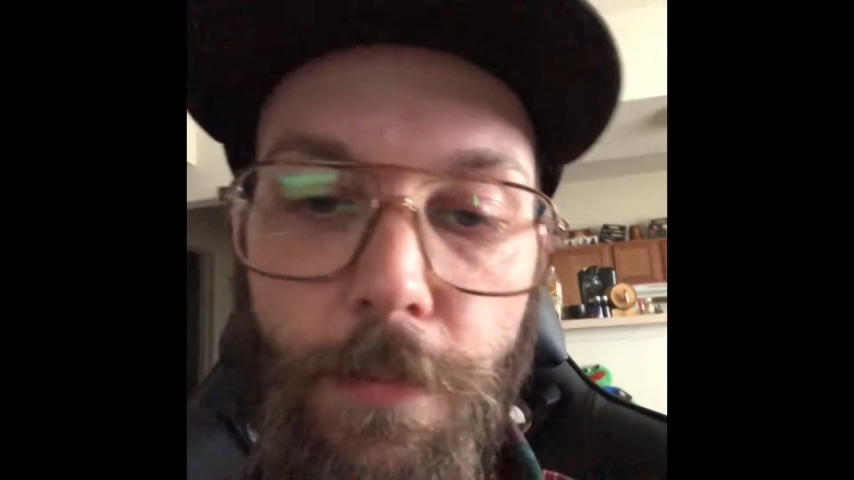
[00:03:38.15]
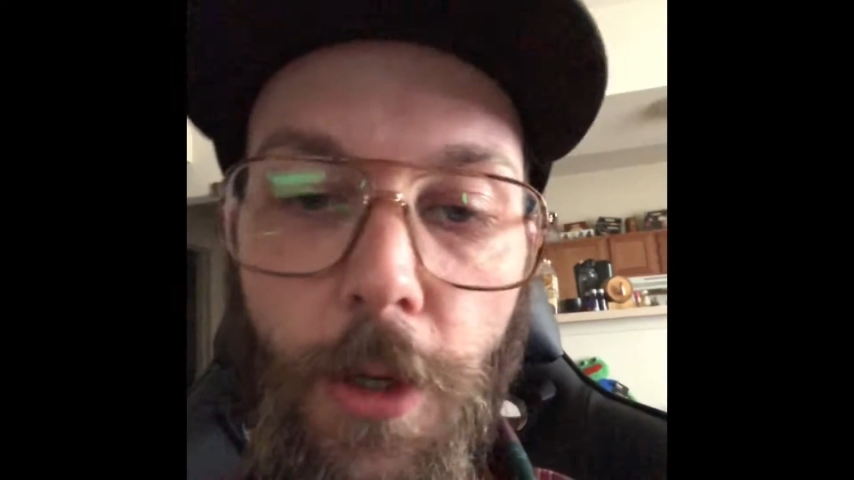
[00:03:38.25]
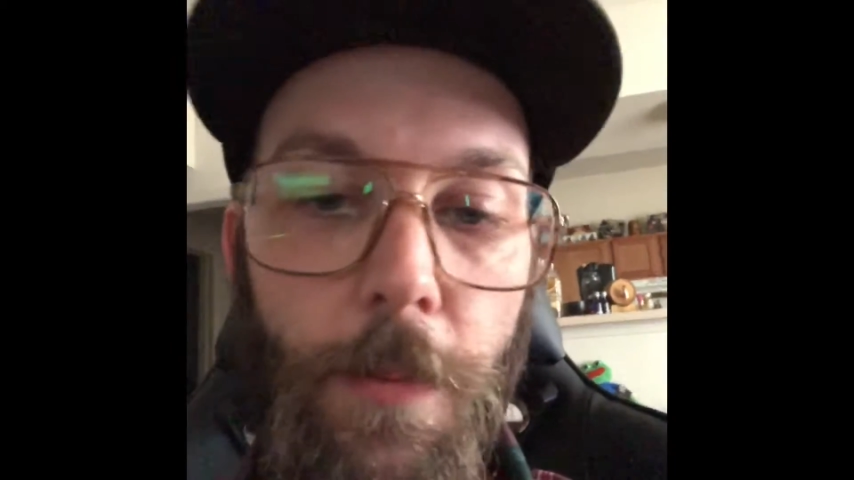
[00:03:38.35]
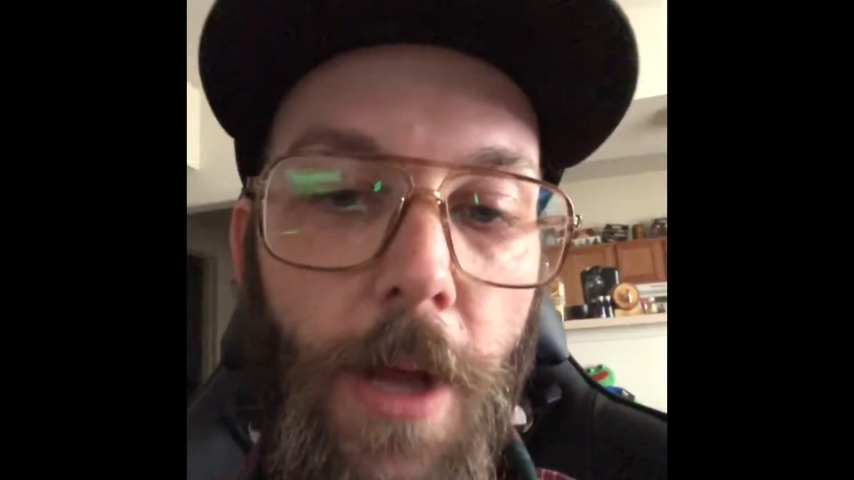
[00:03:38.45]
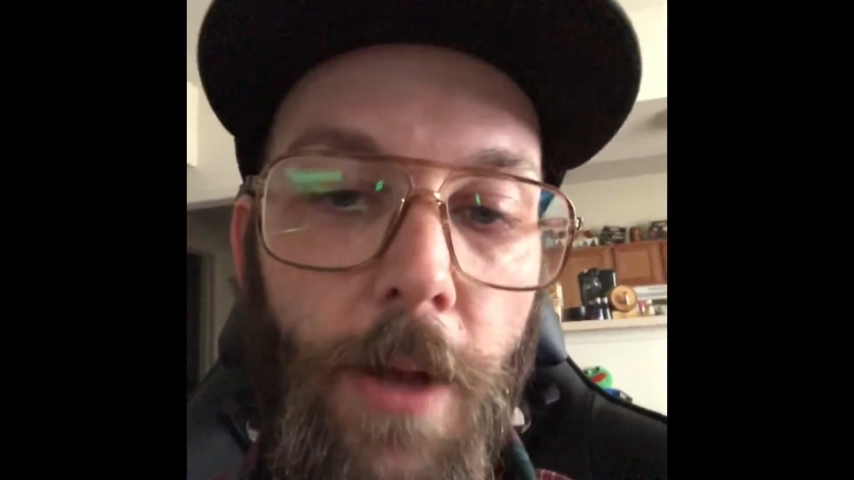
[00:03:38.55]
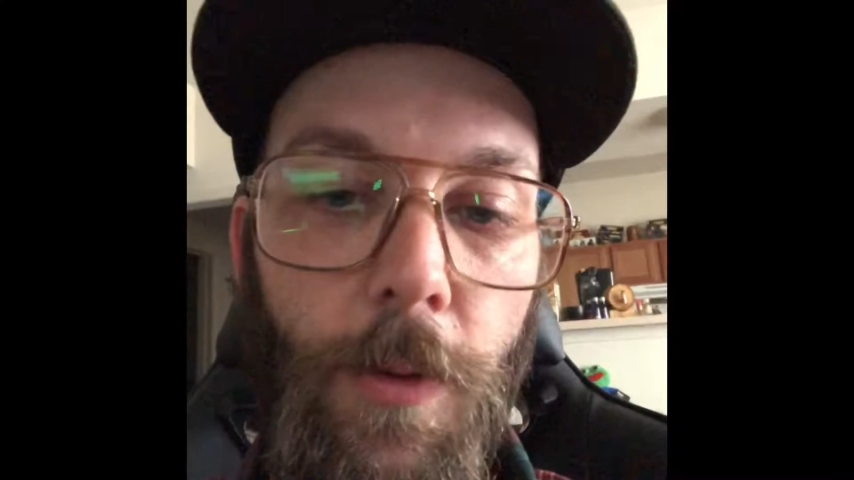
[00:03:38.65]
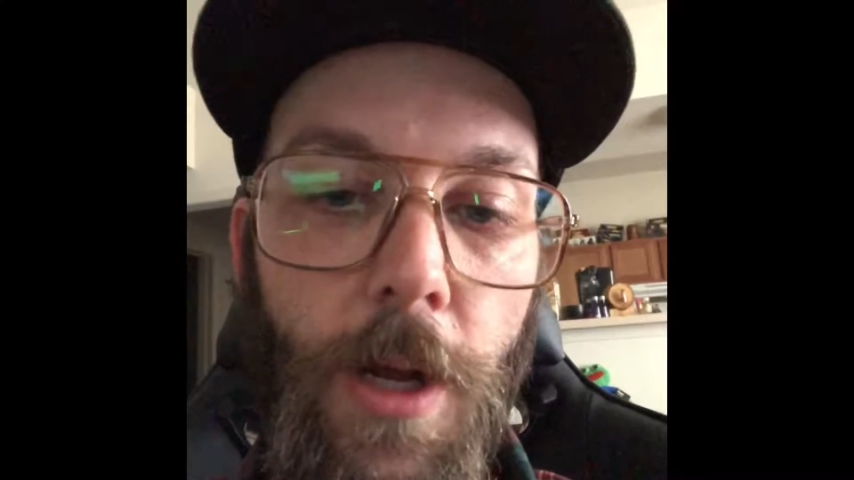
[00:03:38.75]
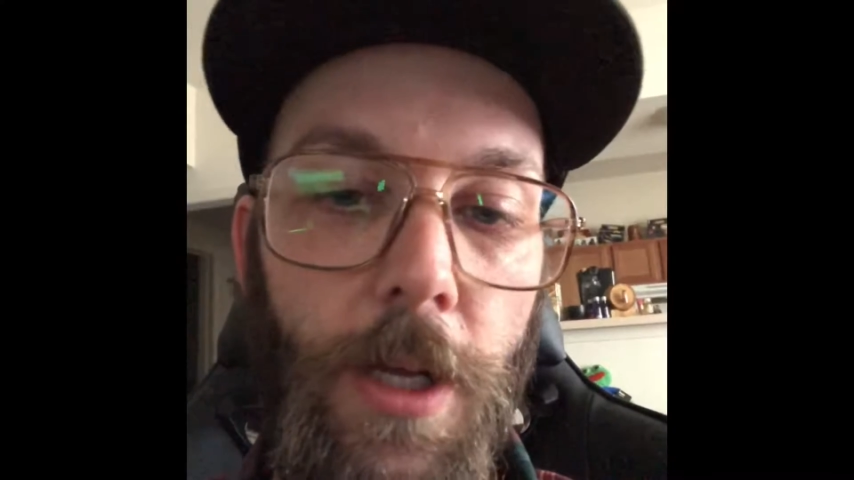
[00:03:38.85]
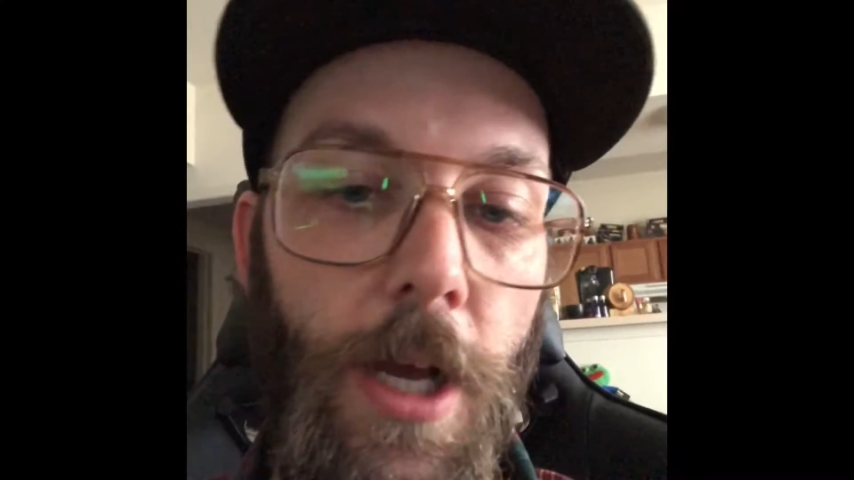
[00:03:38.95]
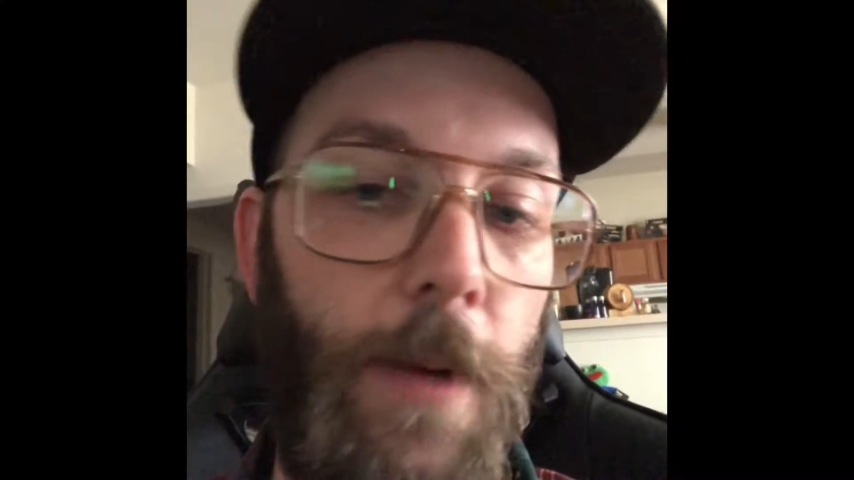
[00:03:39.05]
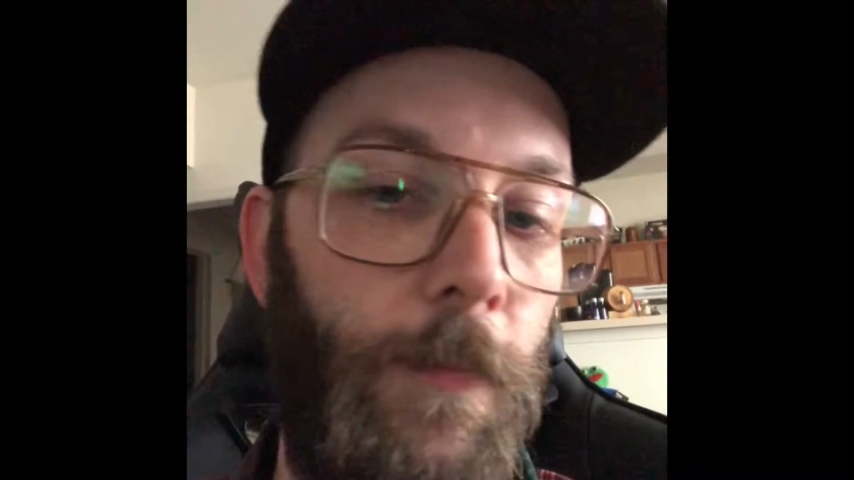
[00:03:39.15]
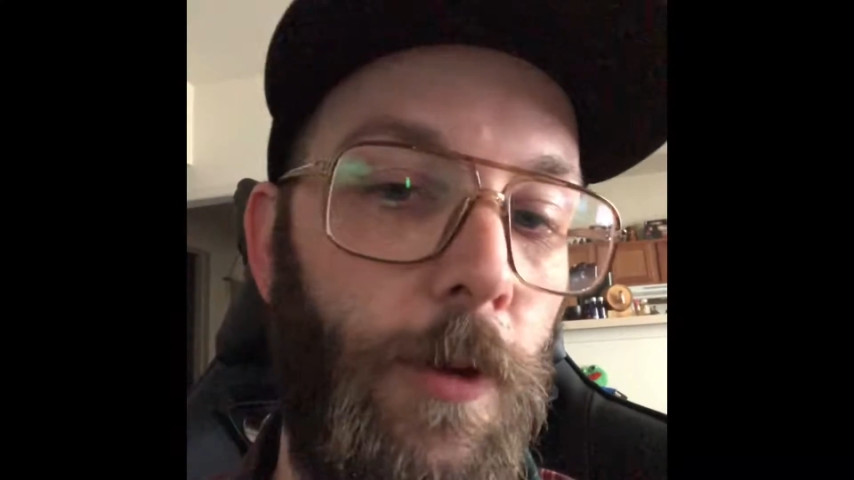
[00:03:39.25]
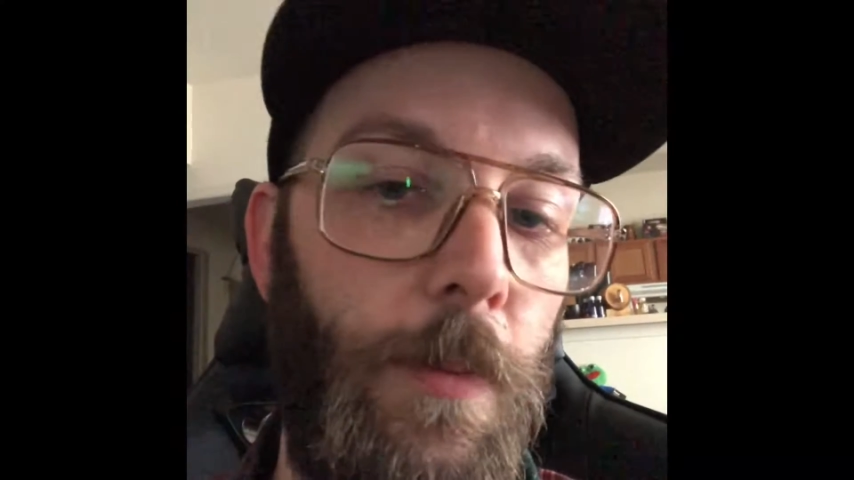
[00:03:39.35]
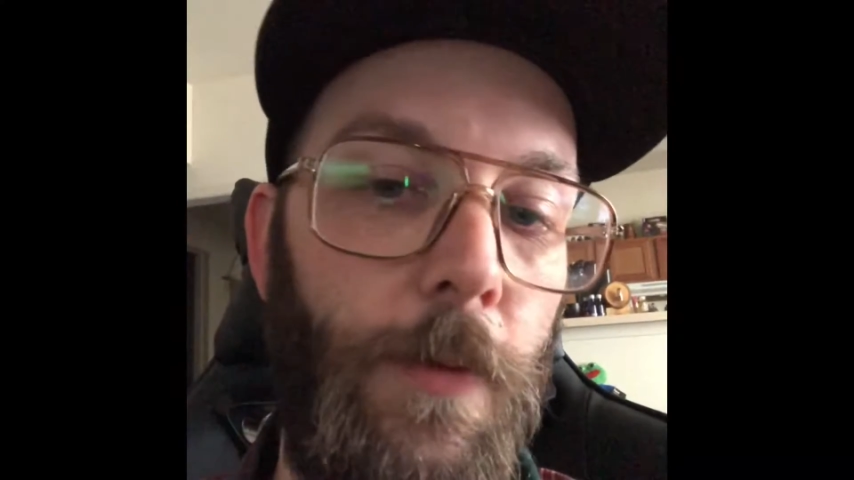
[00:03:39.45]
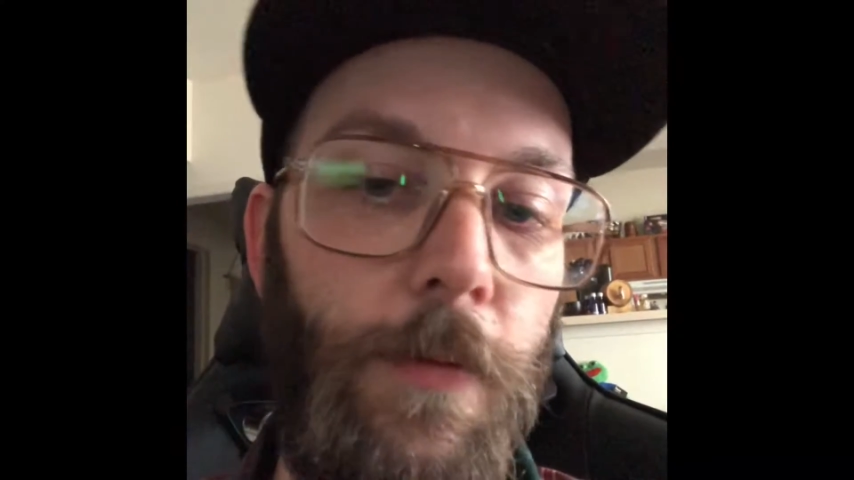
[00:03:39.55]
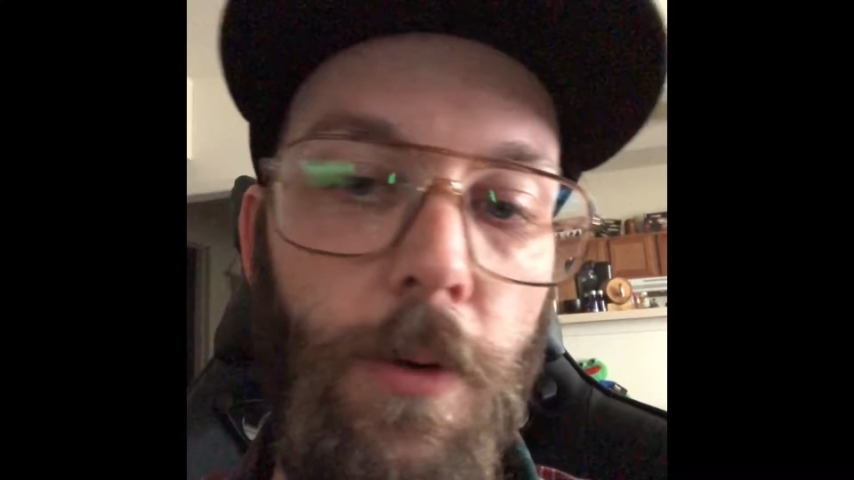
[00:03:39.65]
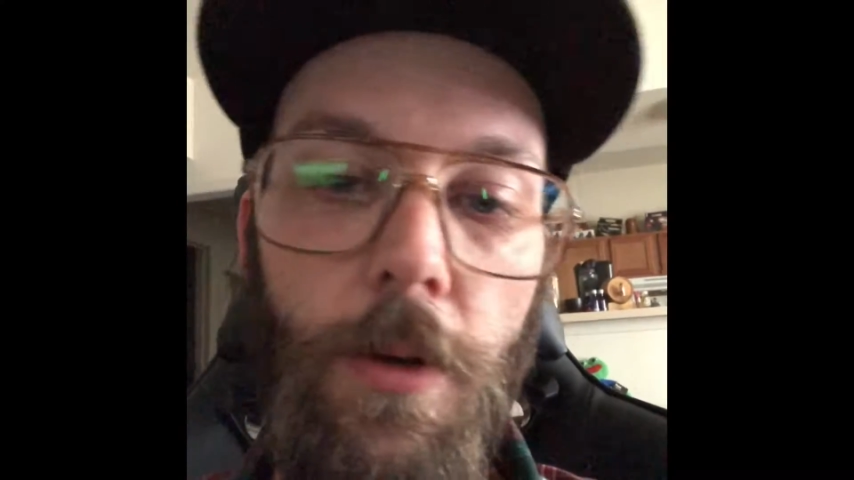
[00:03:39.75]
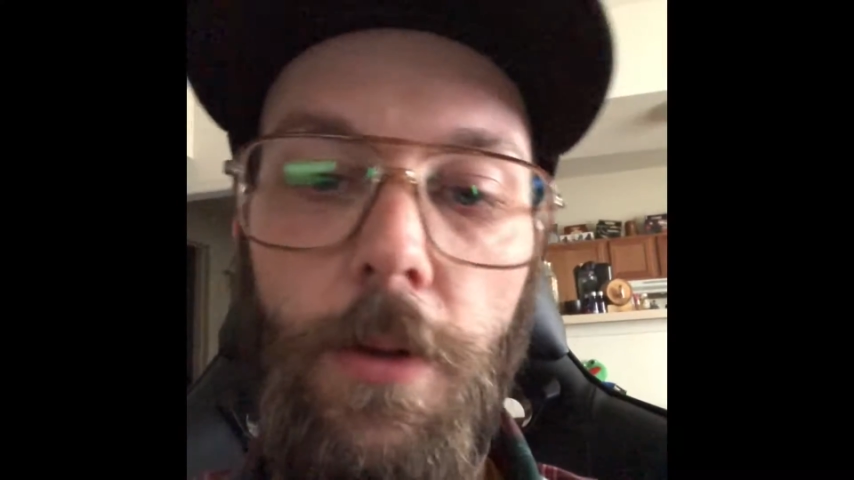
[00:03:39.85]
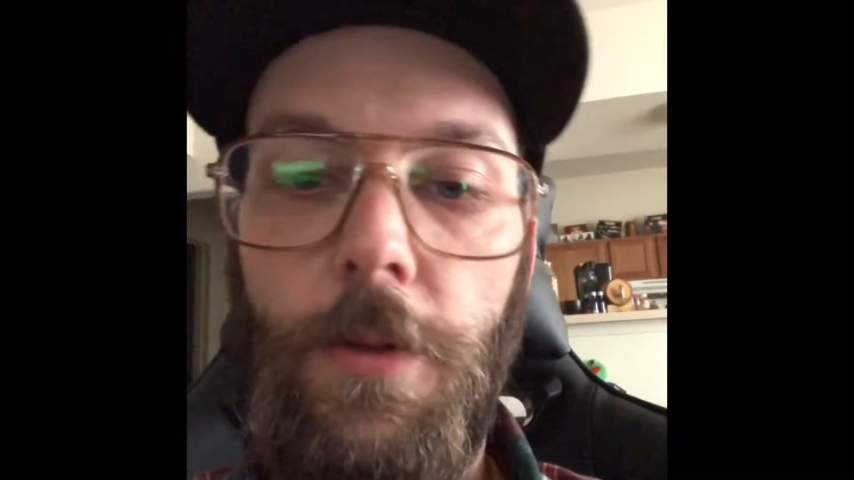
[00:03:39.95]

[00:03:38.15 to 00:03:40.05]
put them back where I got them from before